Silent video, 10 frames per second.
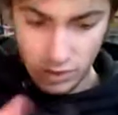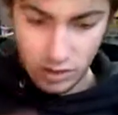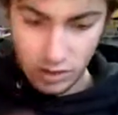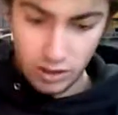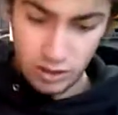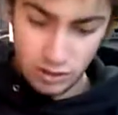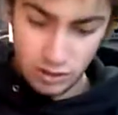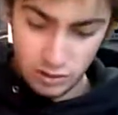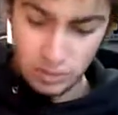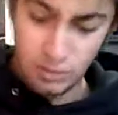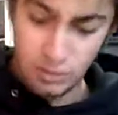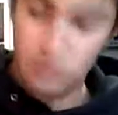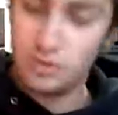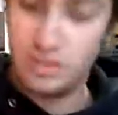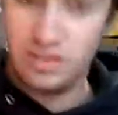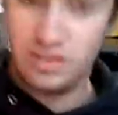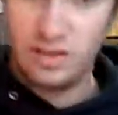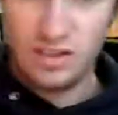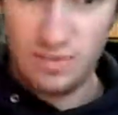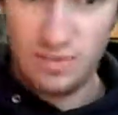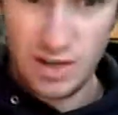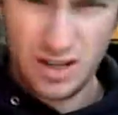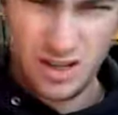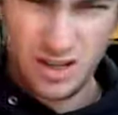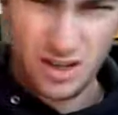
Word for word: and there's the back.